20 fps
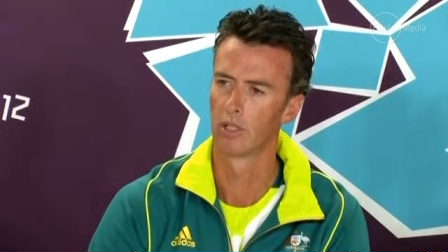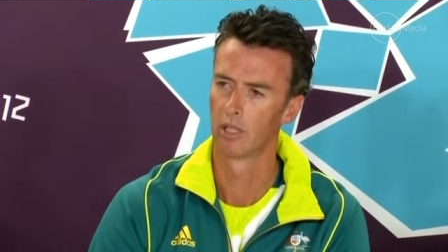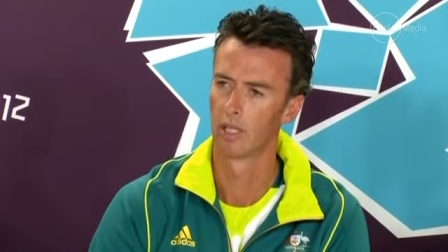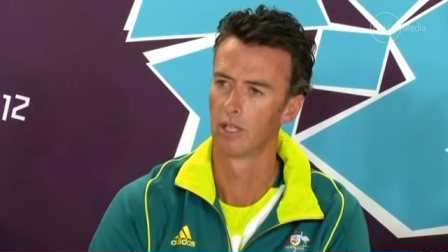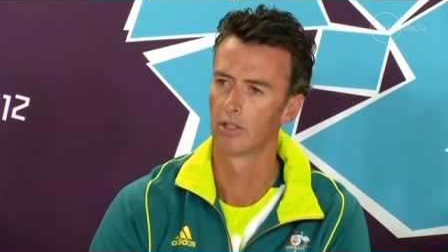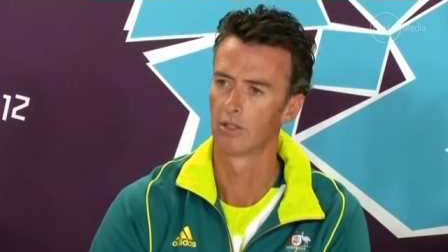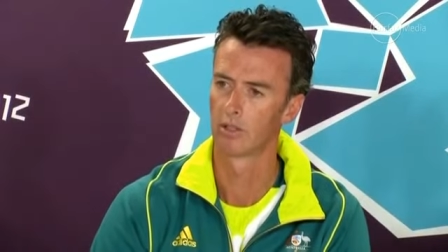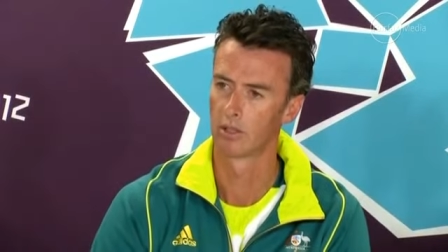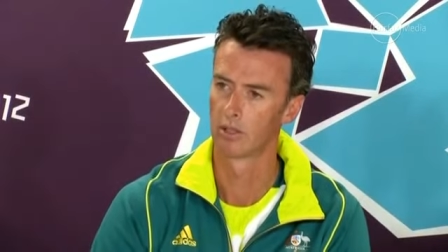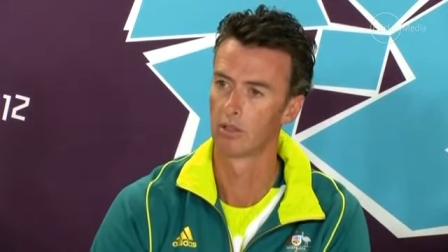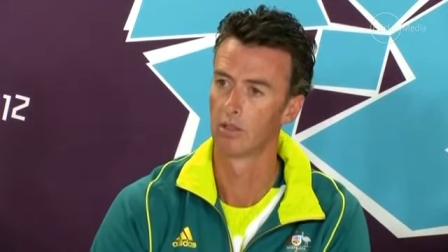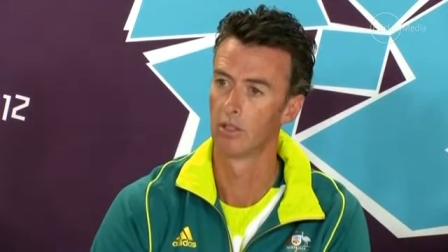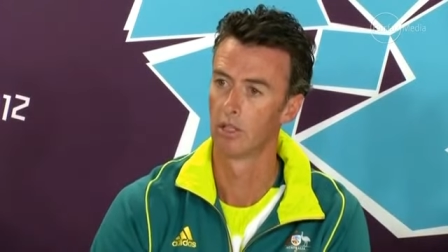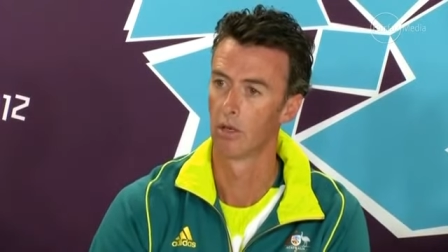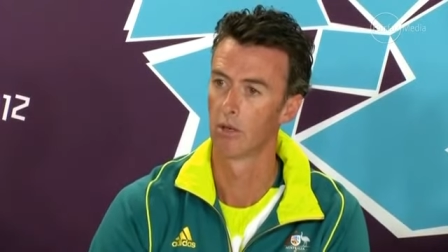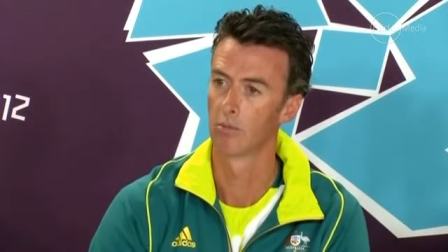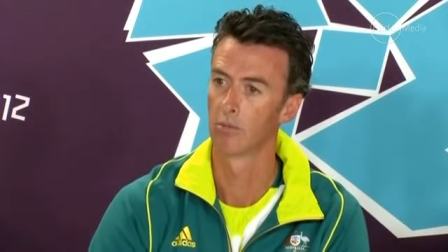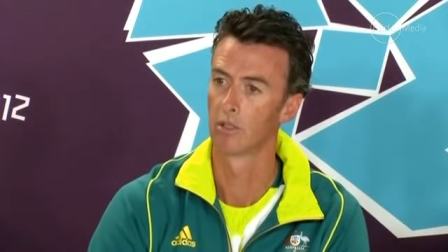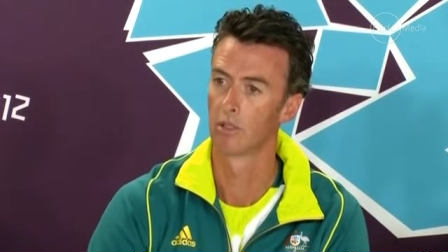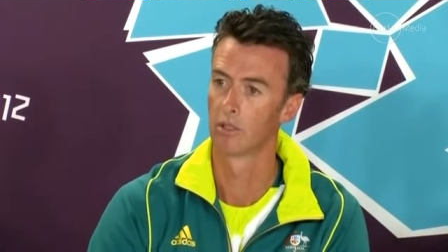and that's you
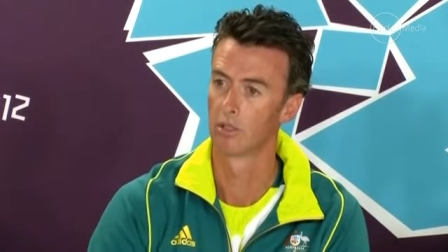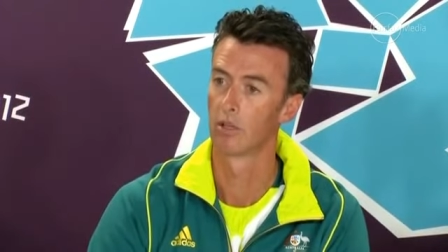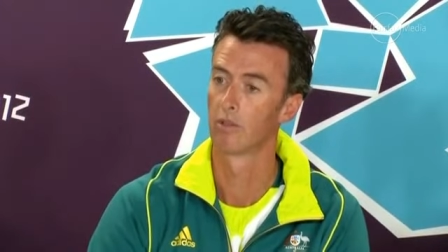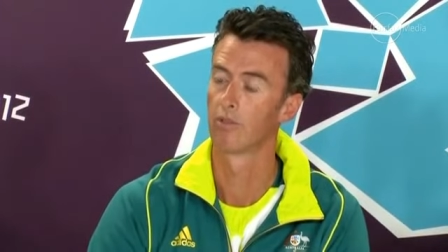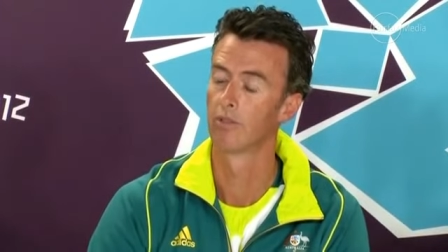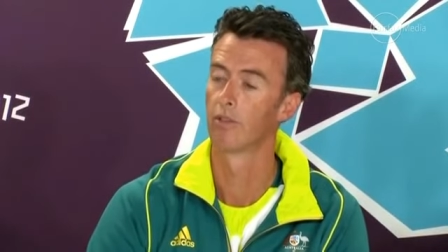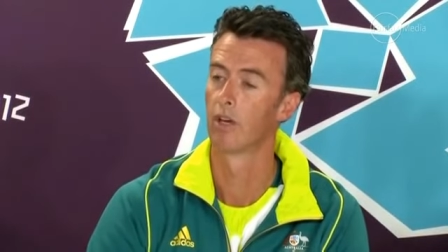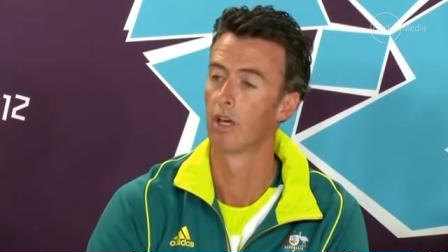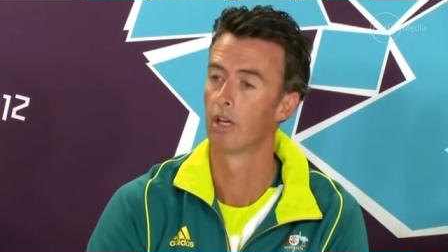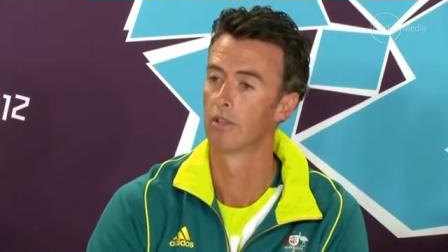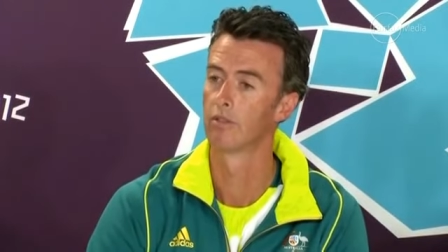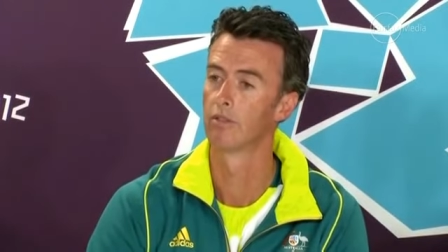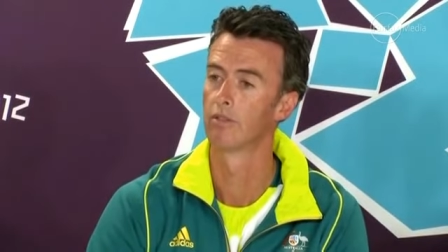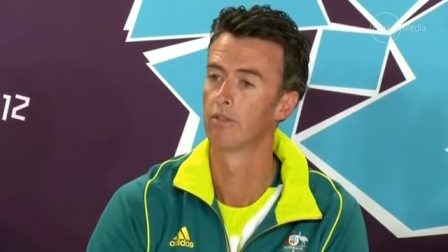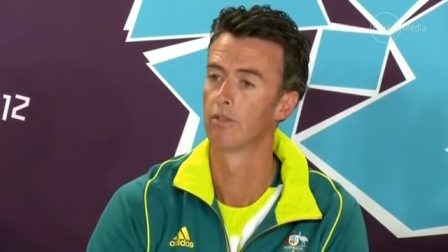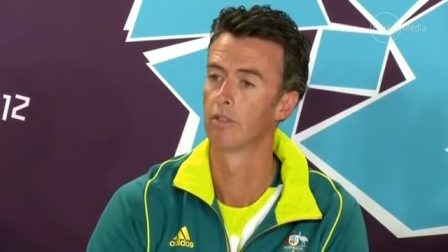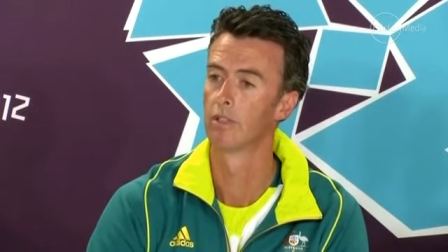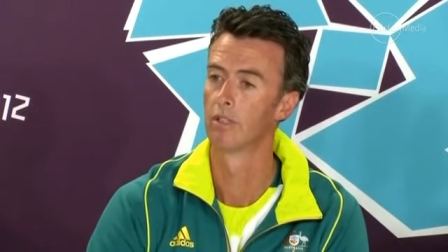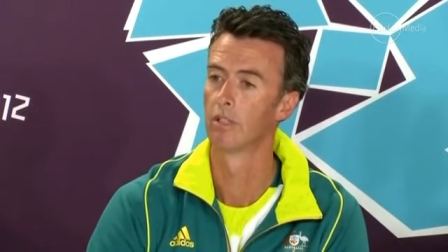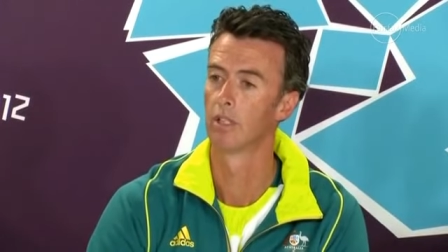know up in the top
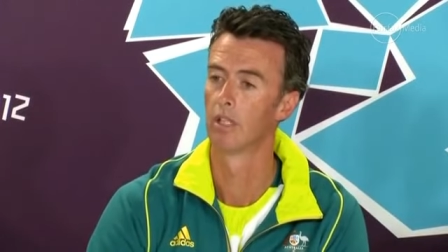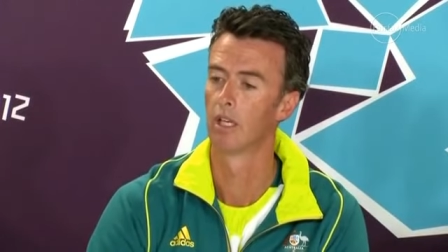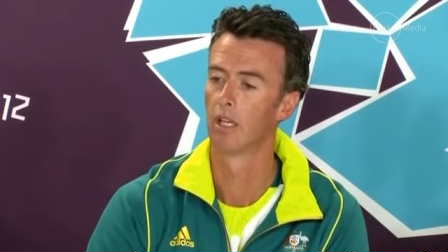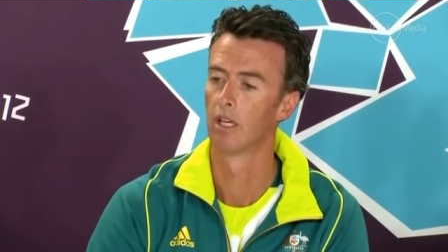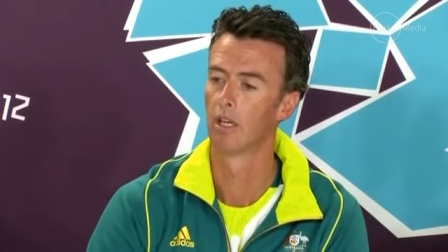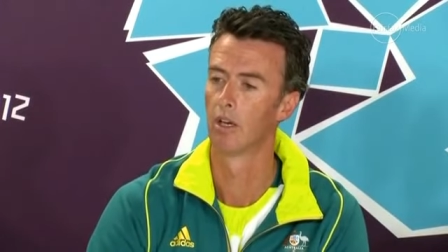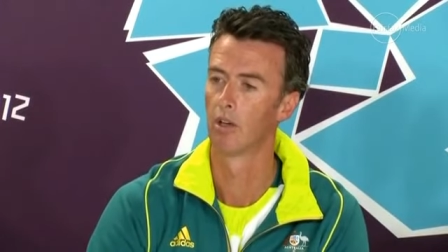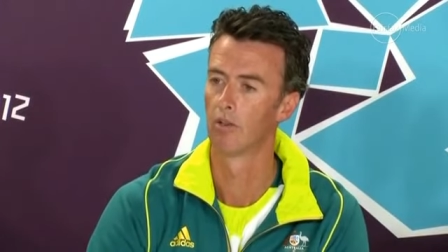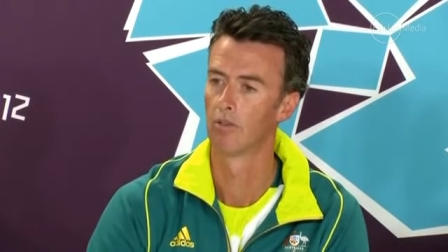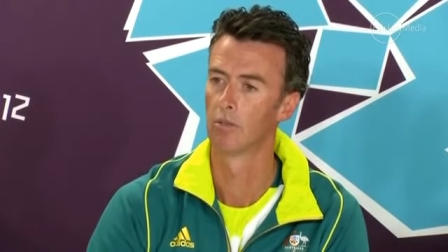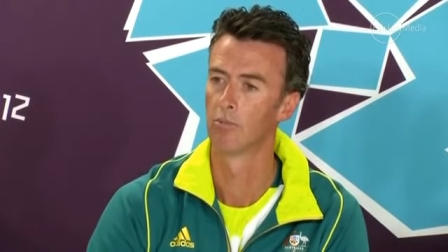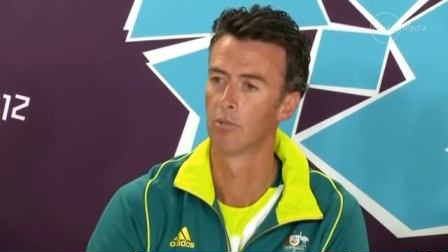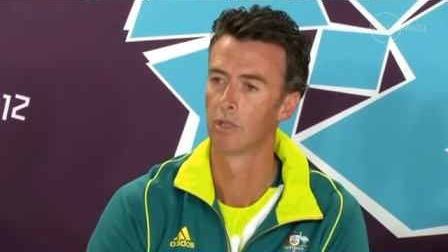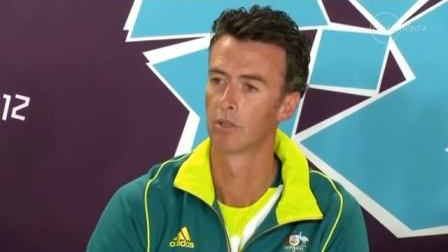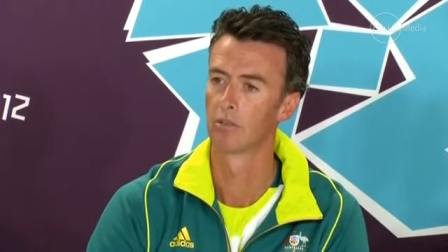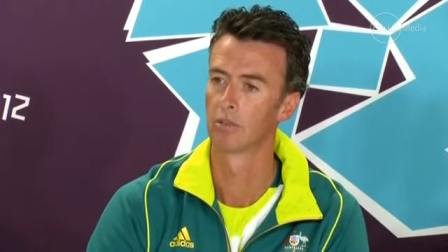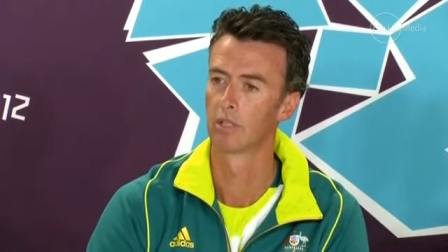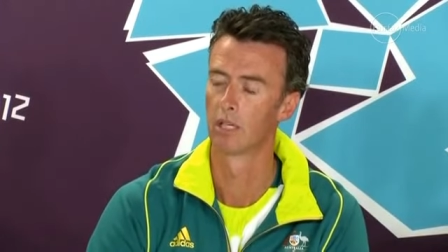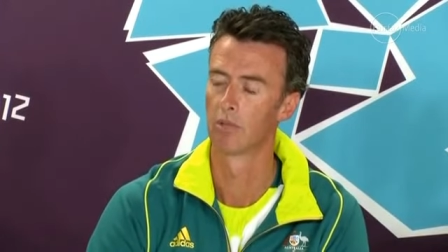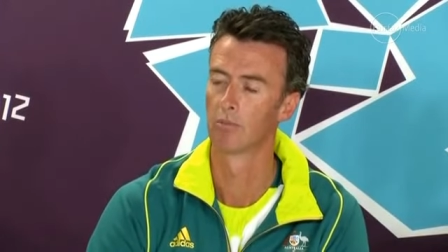five uh, of the
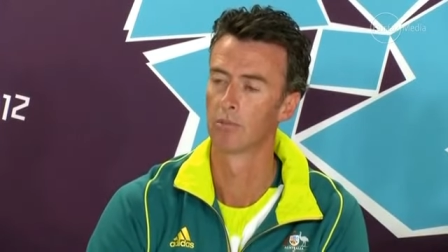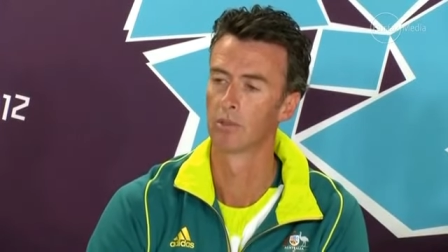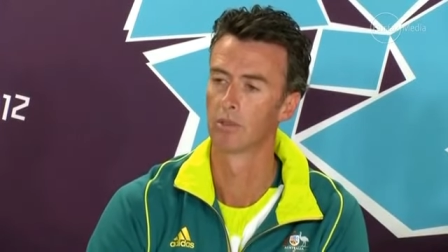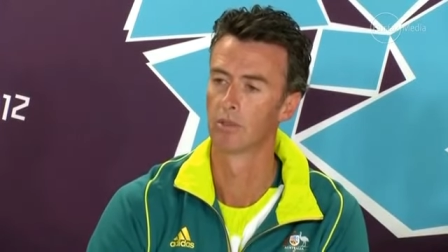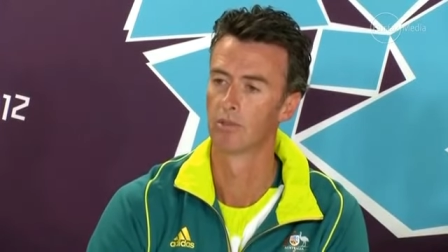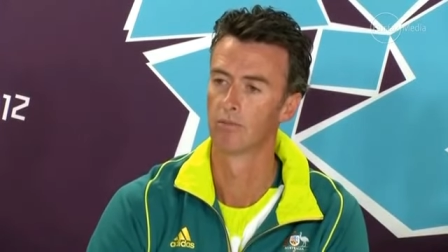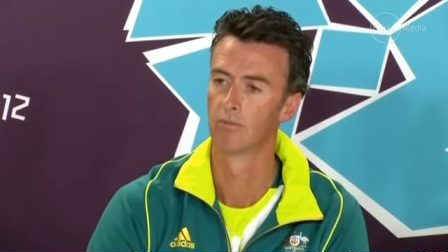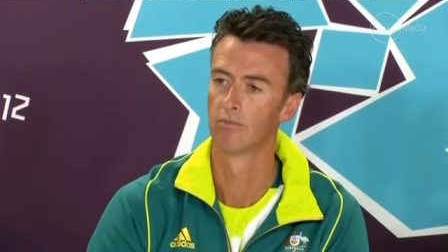medal table.